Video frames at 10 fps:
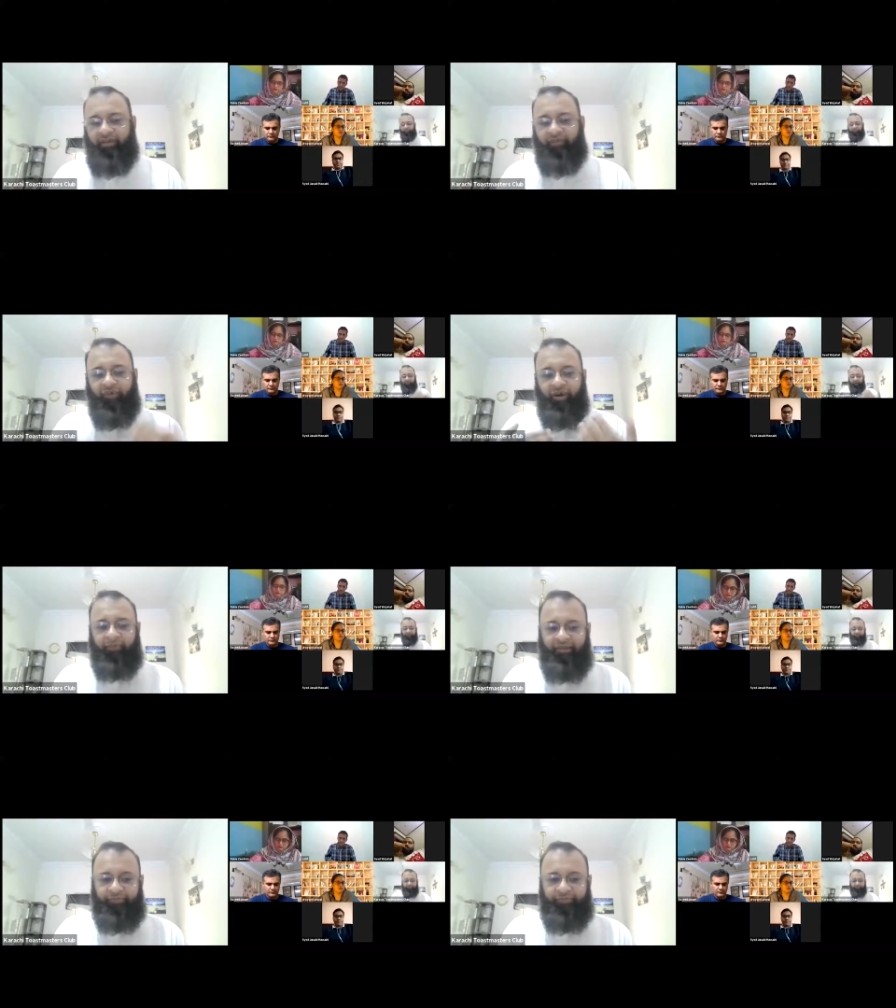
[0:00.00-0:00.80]
The
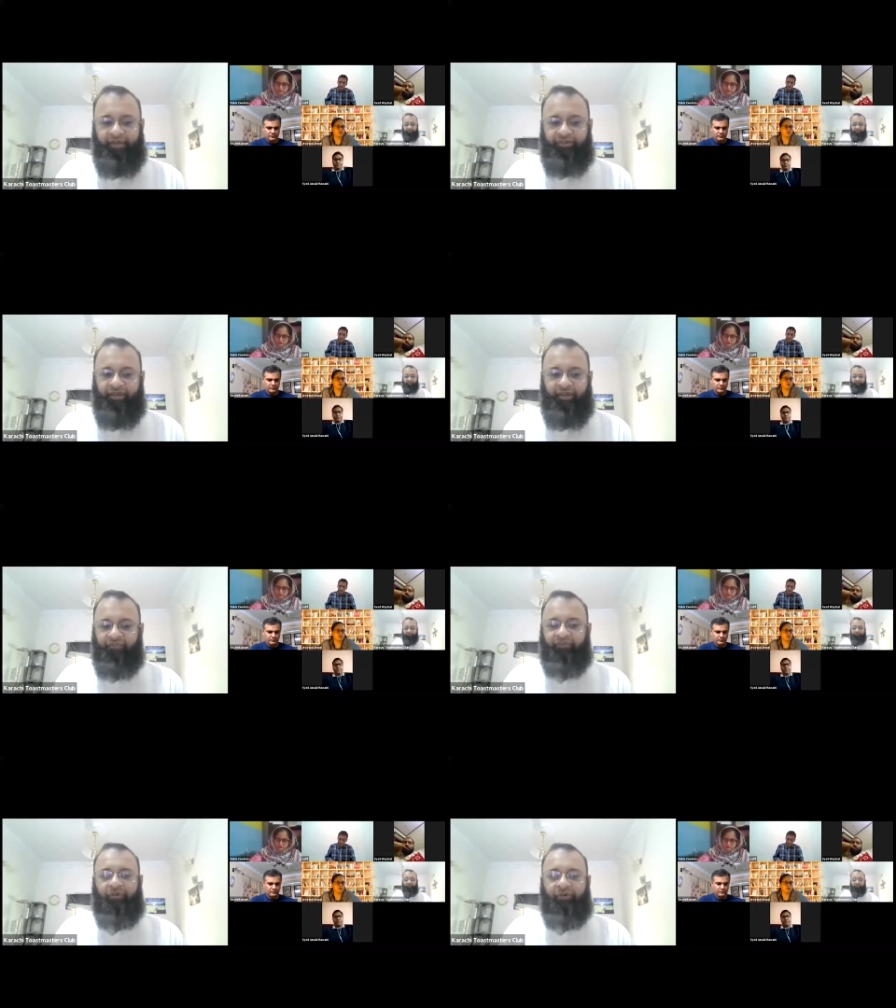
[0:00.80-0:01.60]
formal speech is,
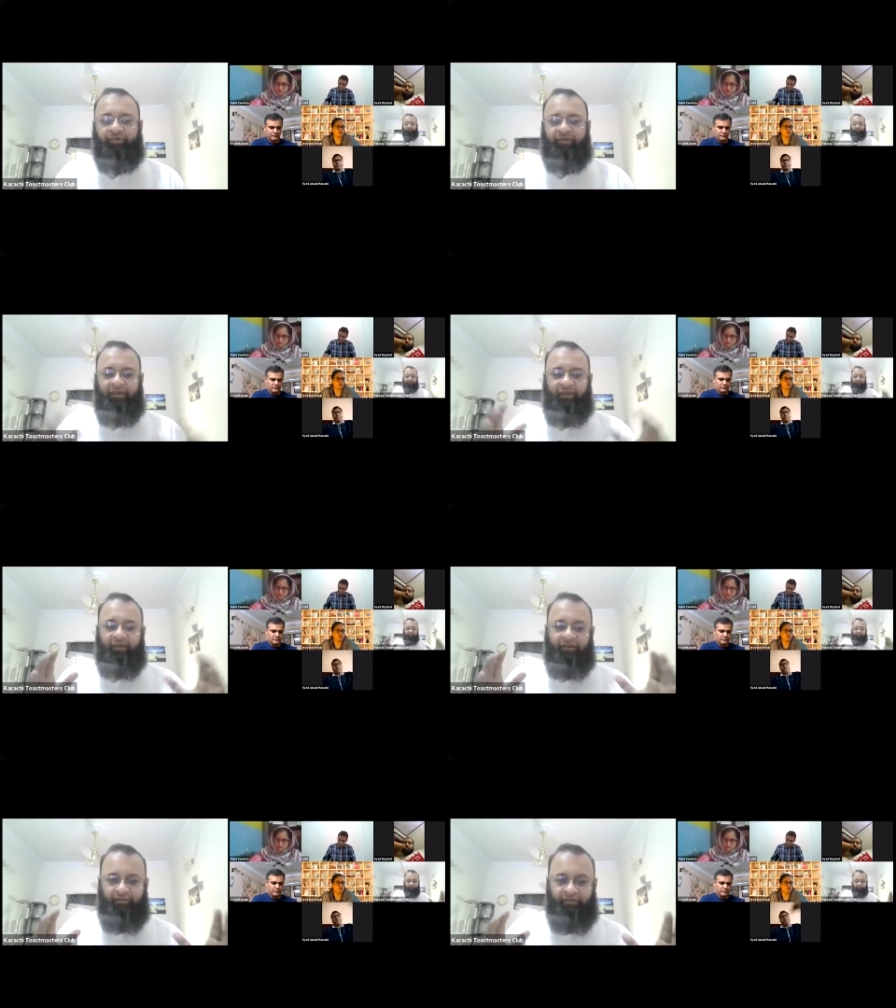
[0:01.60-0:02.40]
of course,
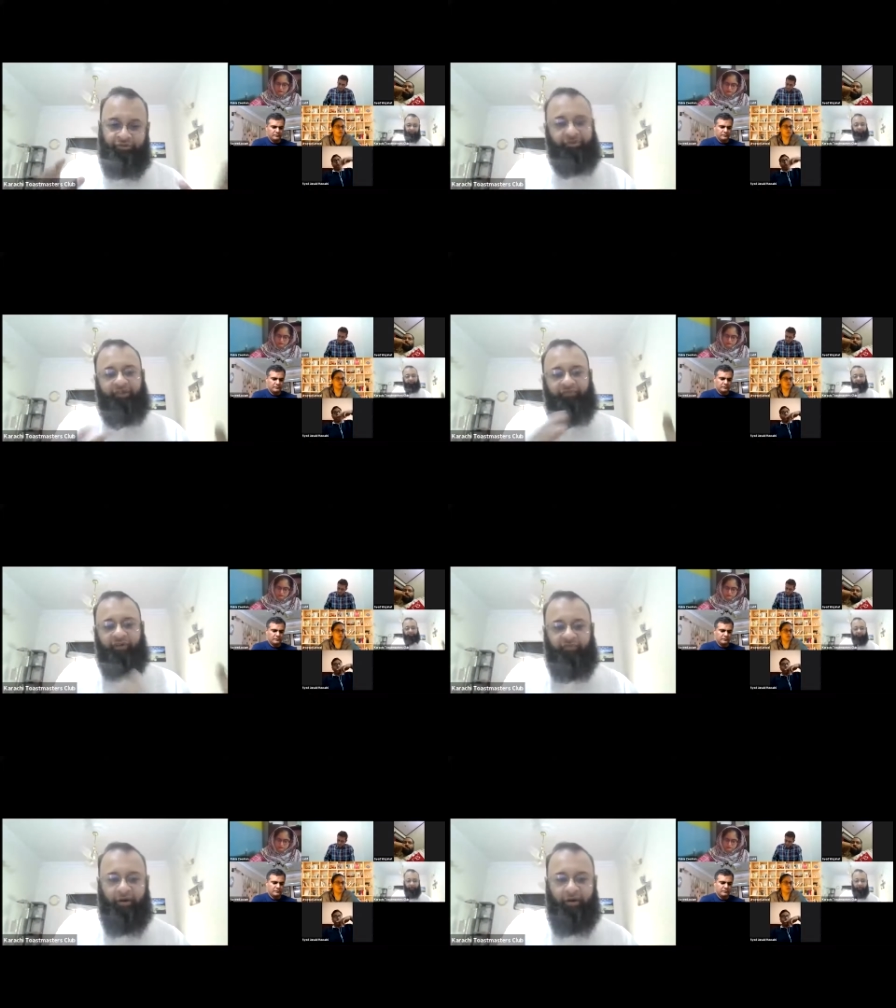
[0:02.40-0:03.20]
suited for
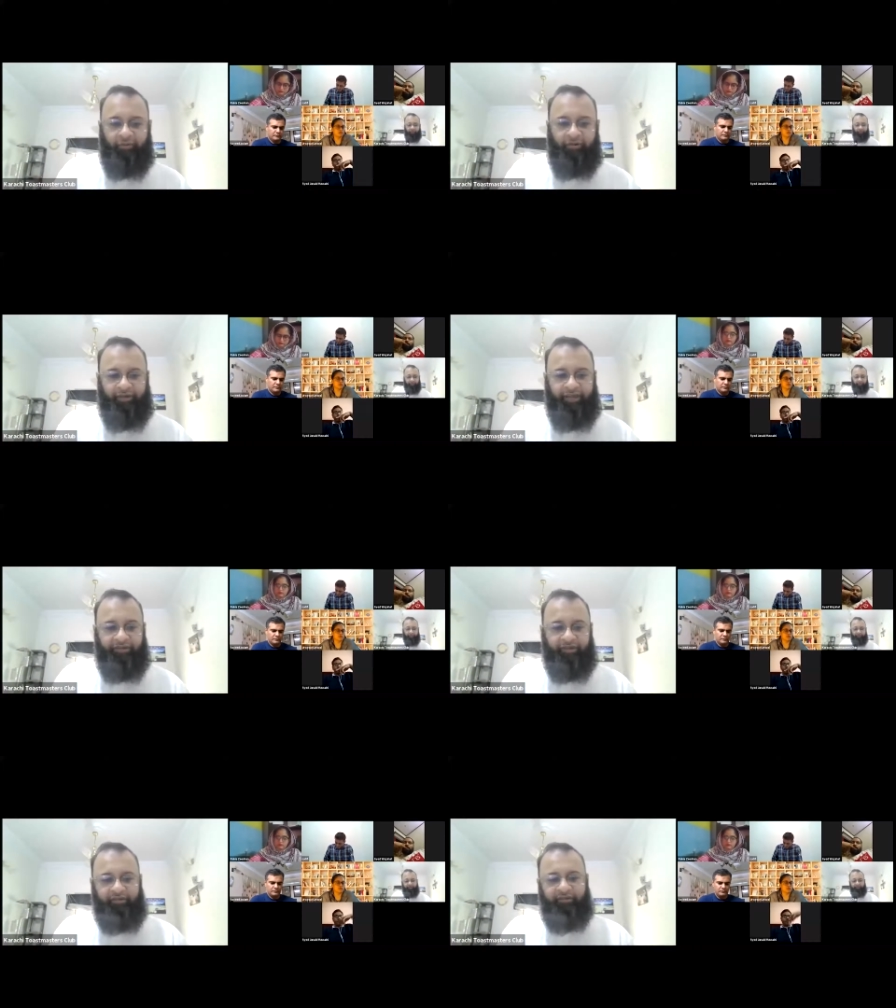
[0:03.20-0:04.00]
formal
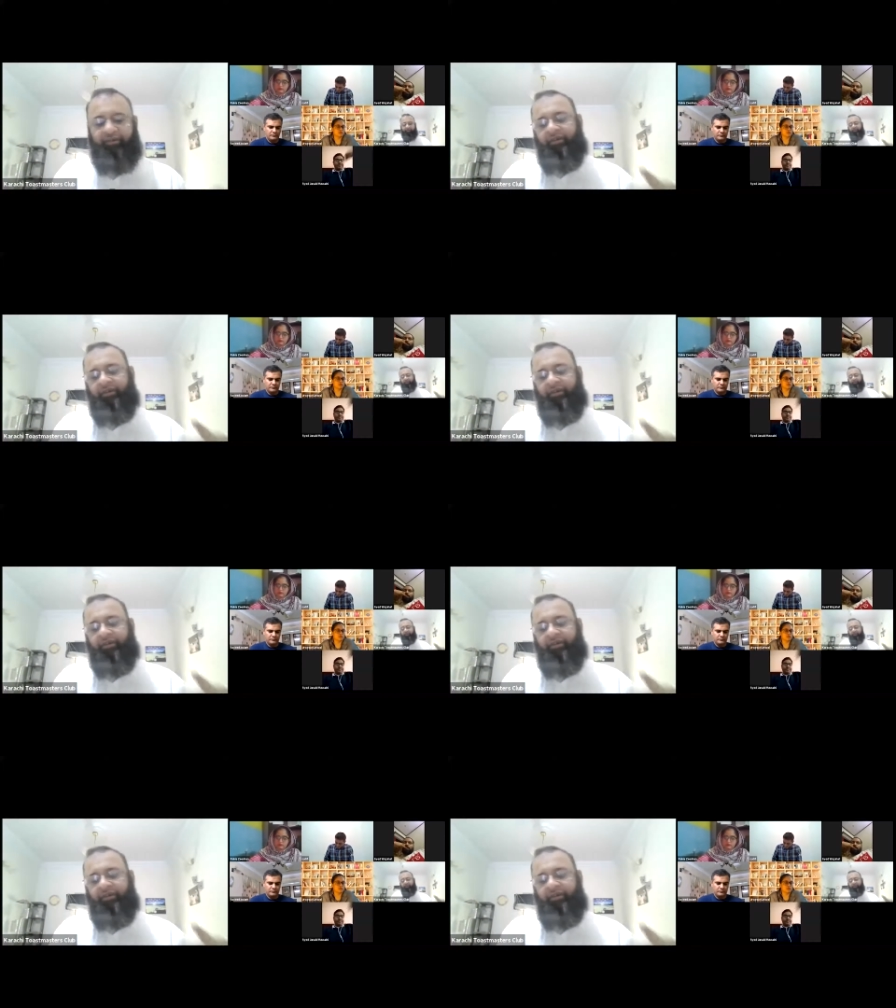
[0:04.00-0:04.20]
occasions.